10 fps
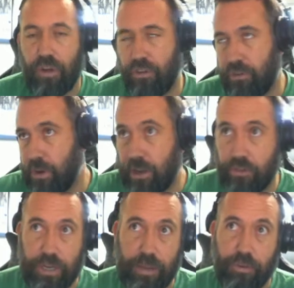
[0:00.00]
Also at other
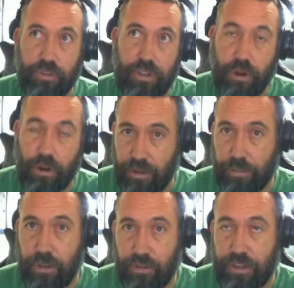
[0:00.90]
tables, there are some
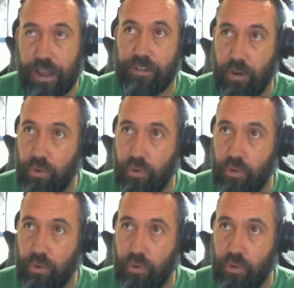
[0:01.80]
other stacks